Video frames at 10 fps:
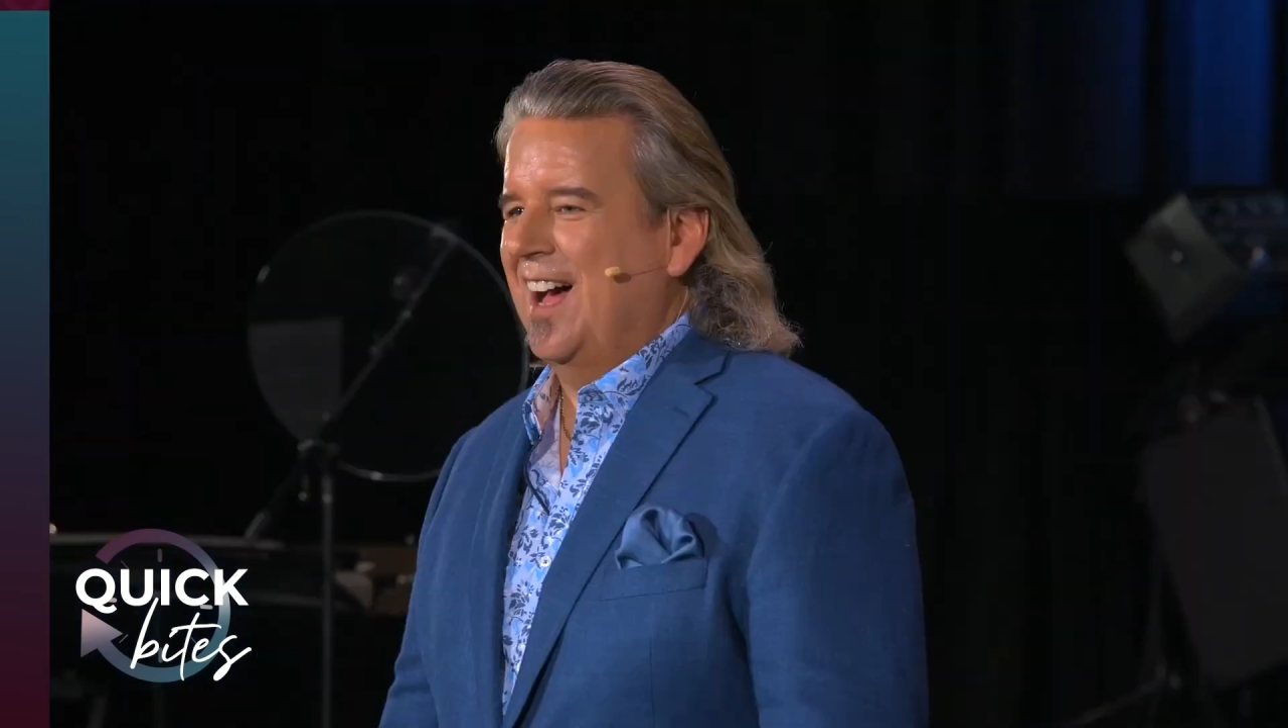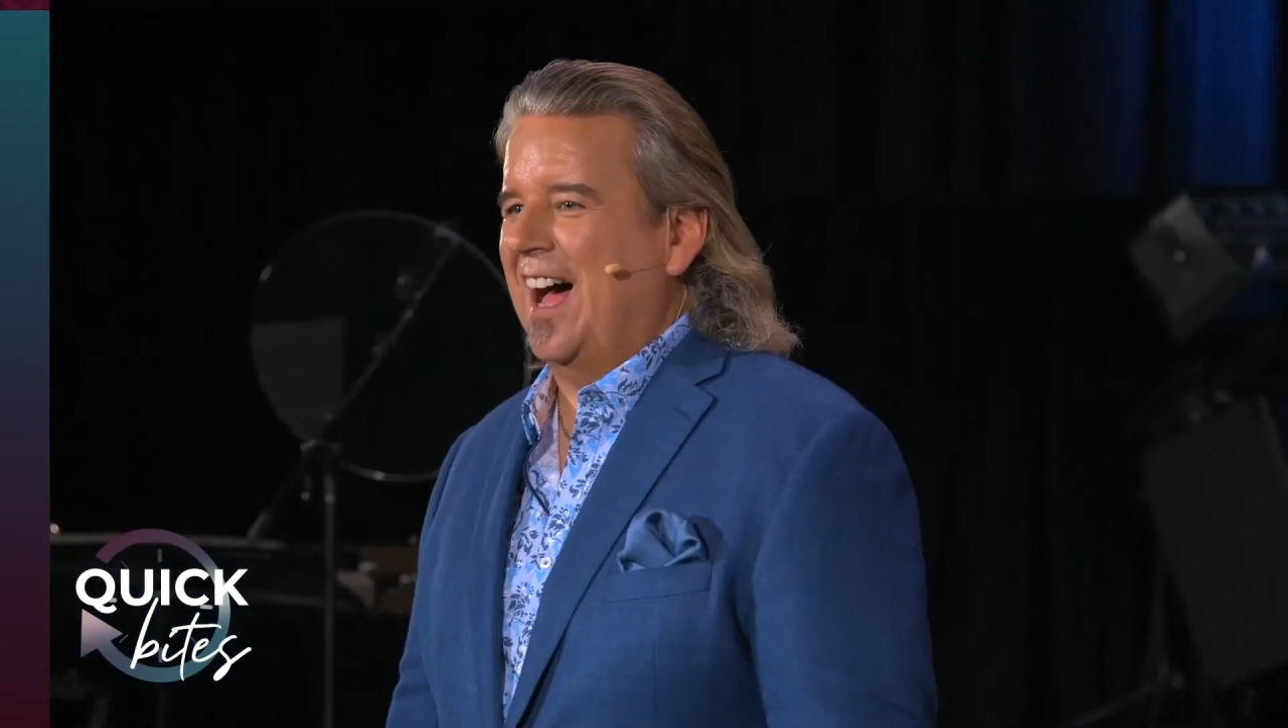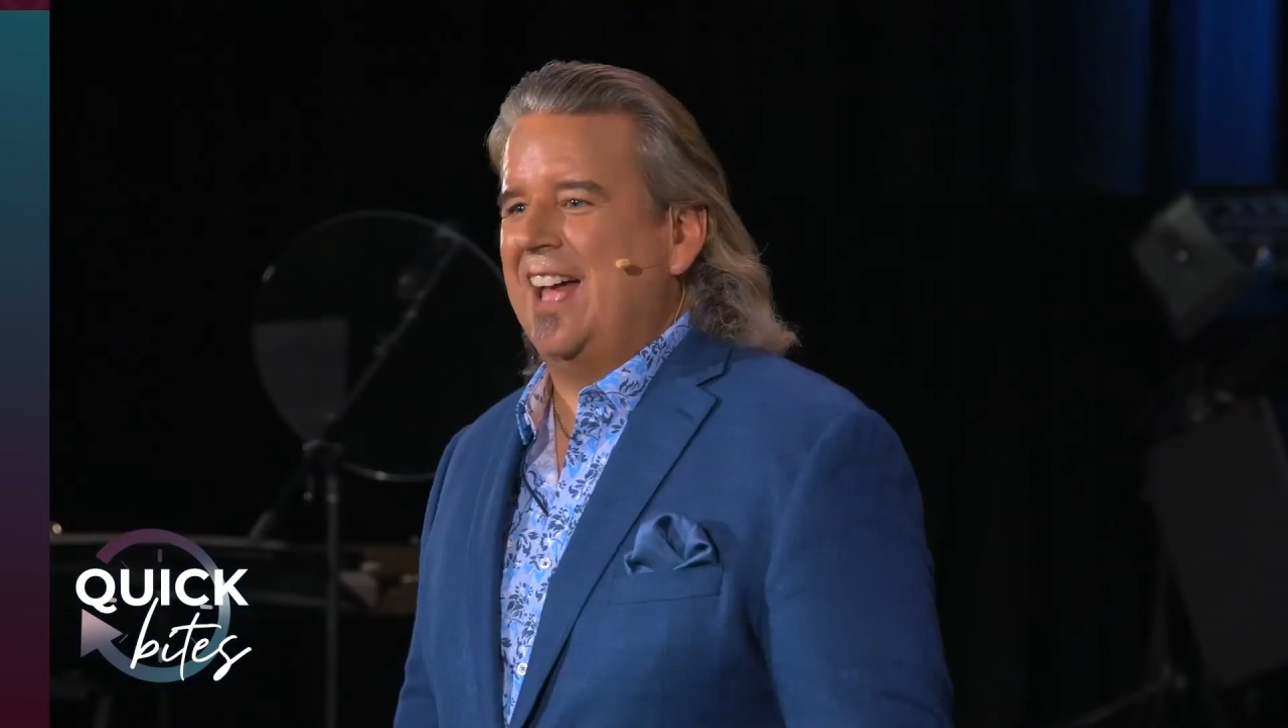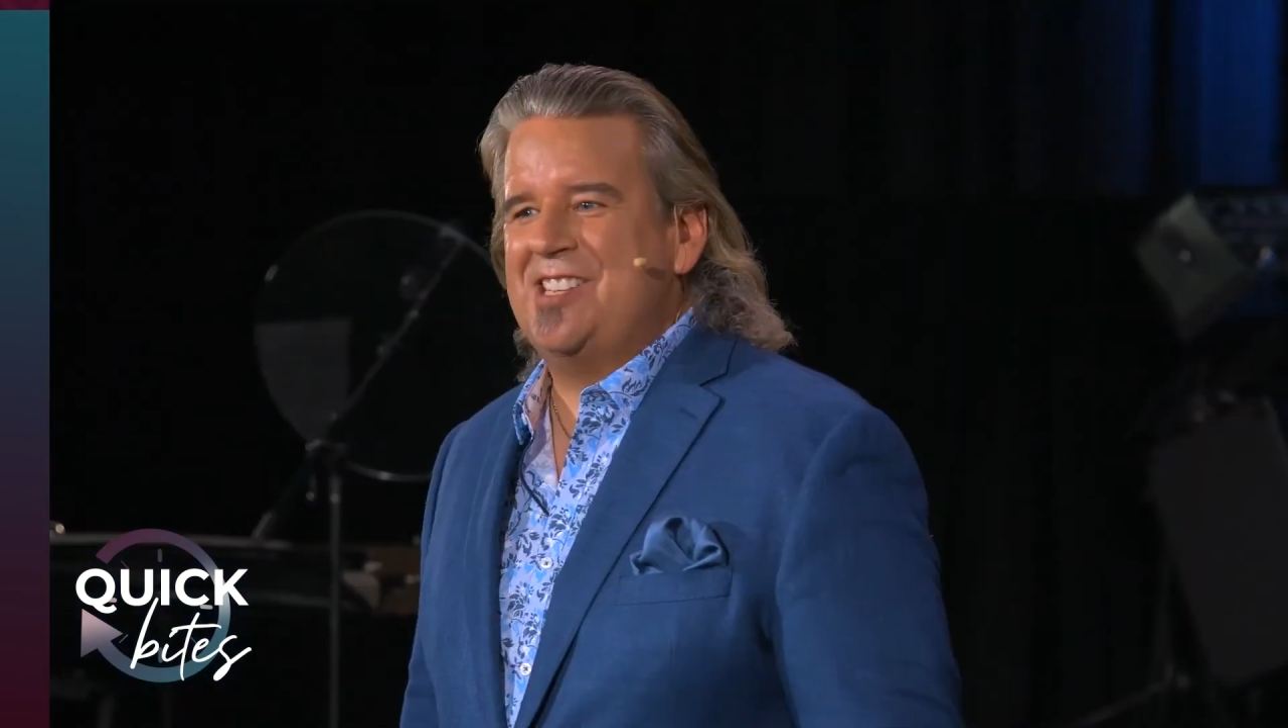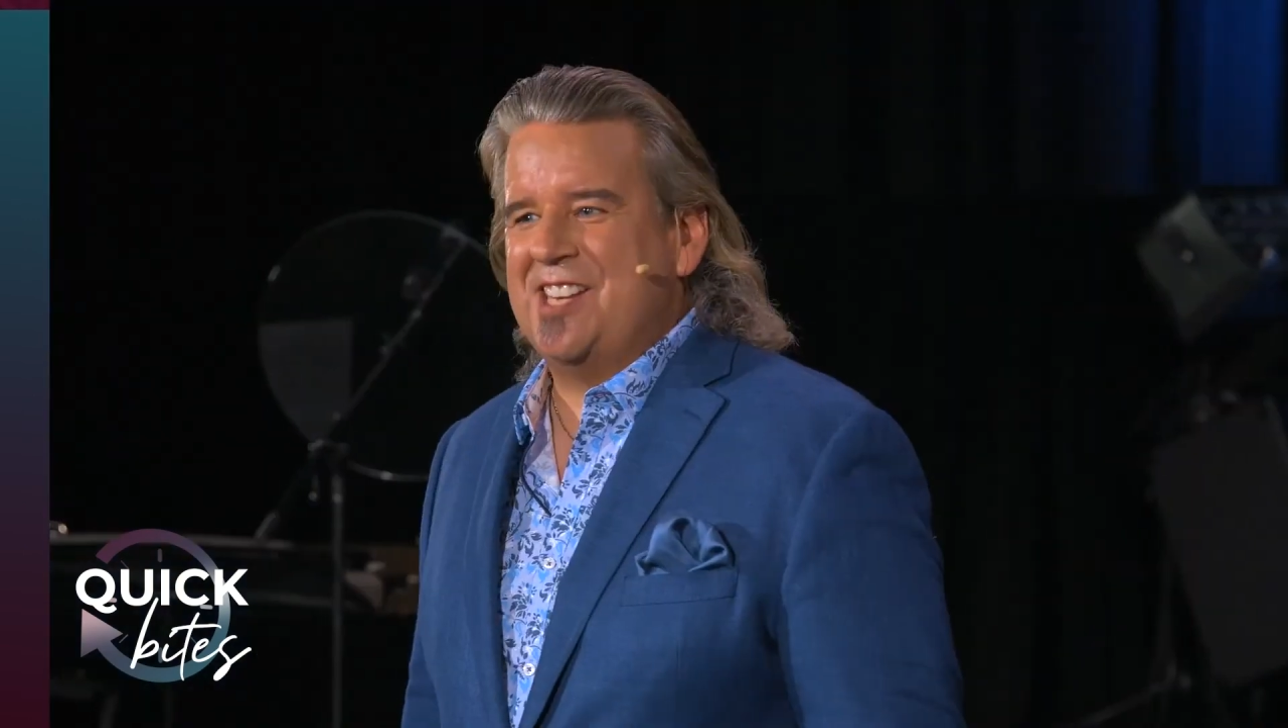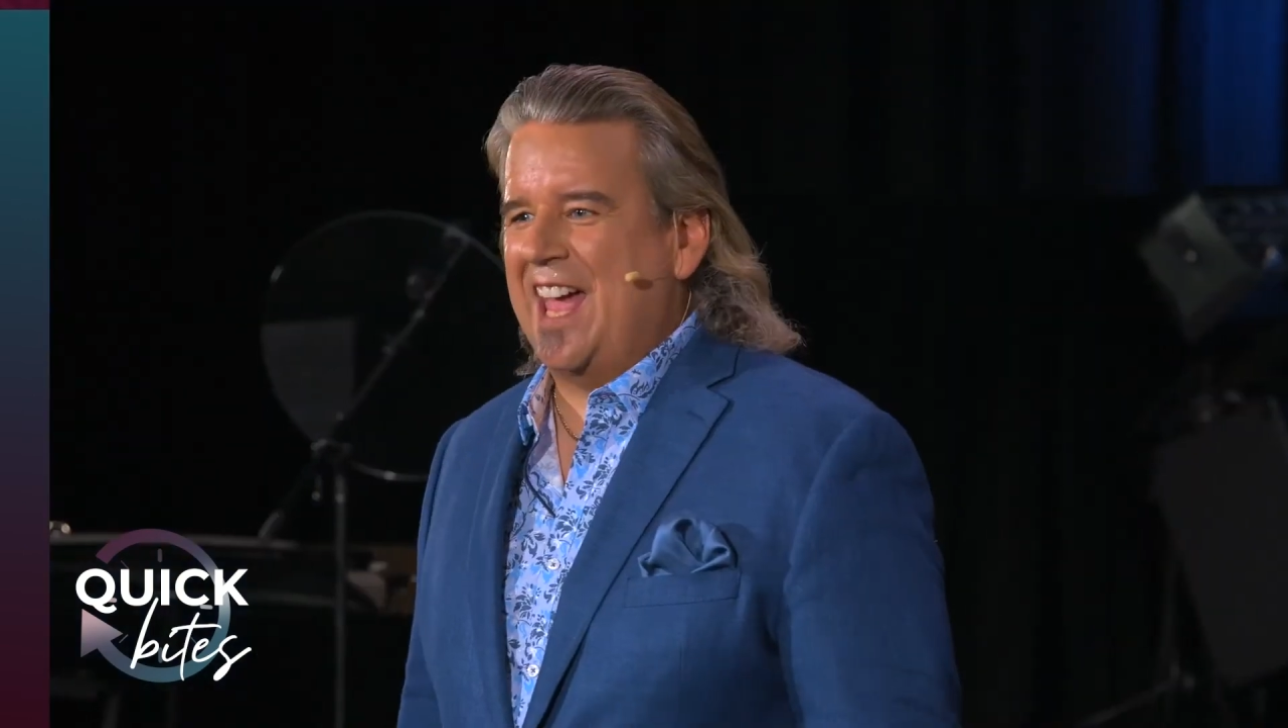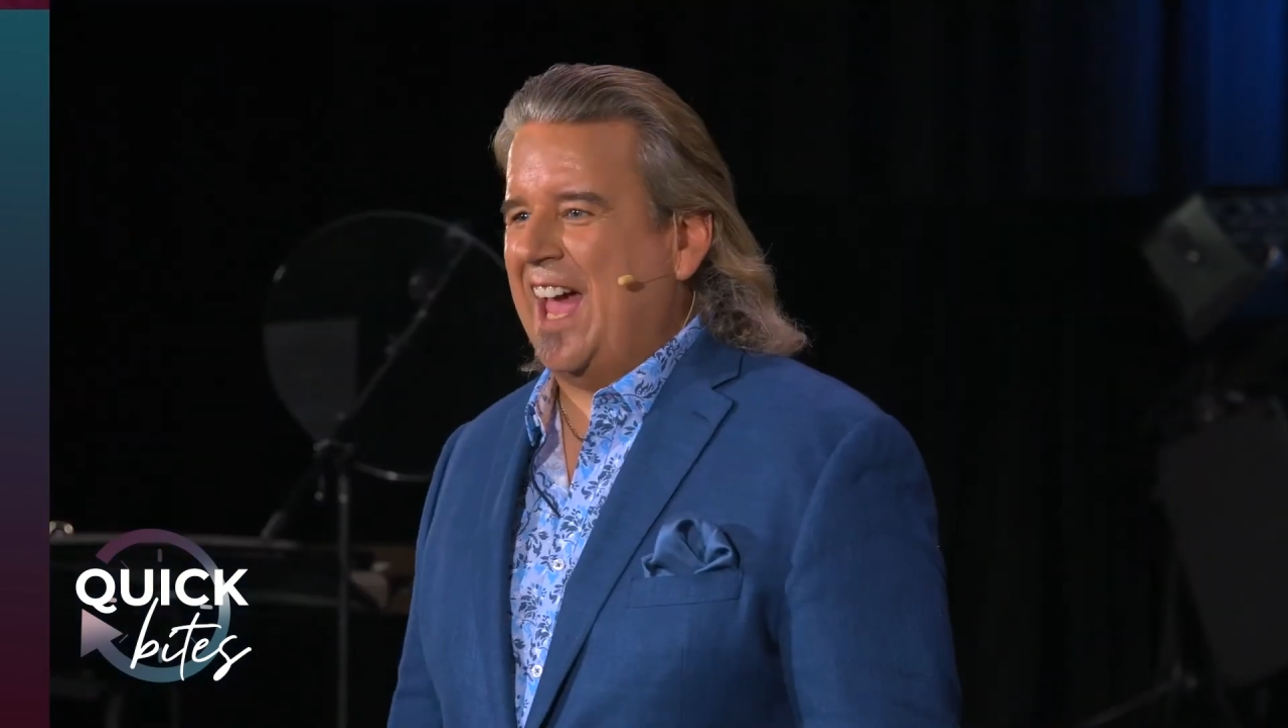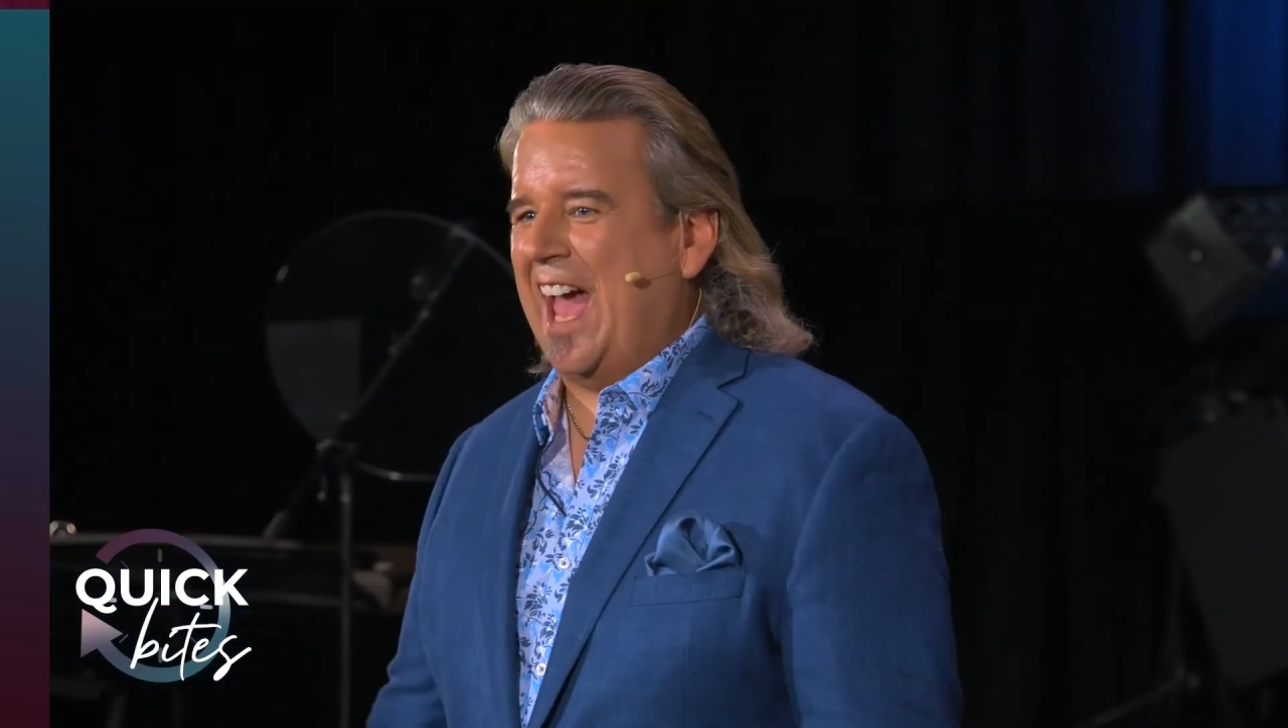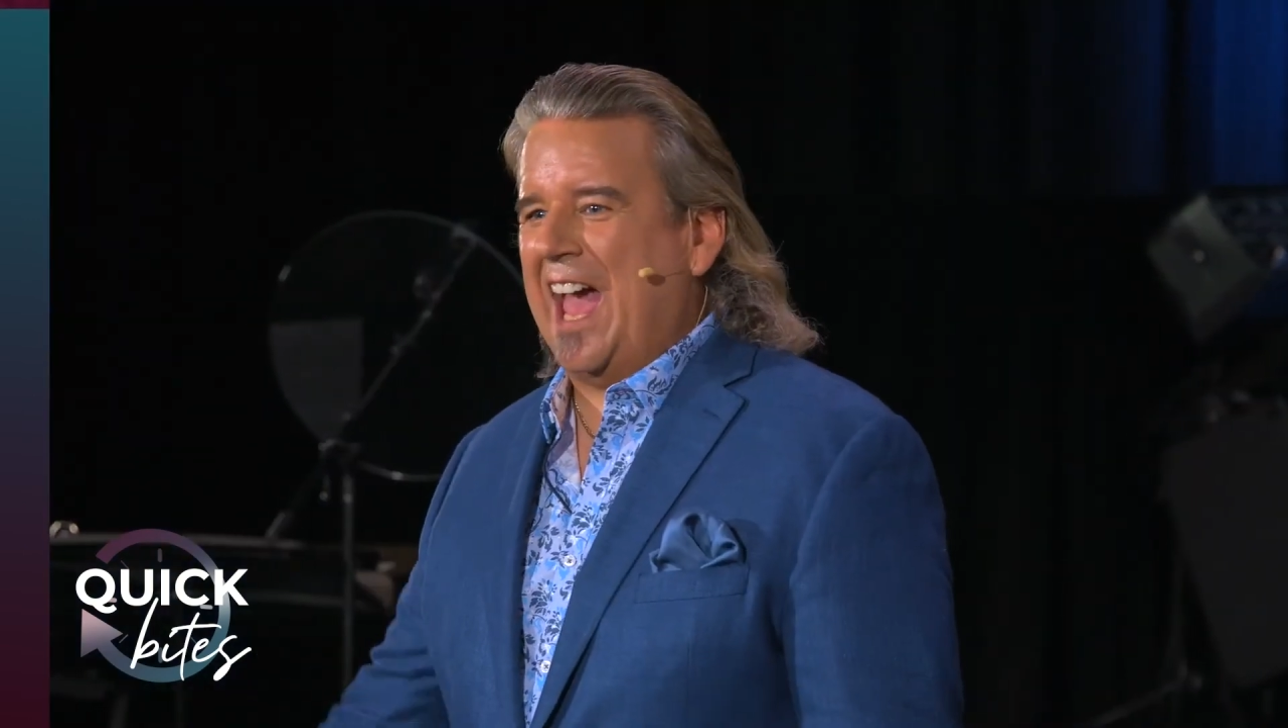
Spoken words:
I say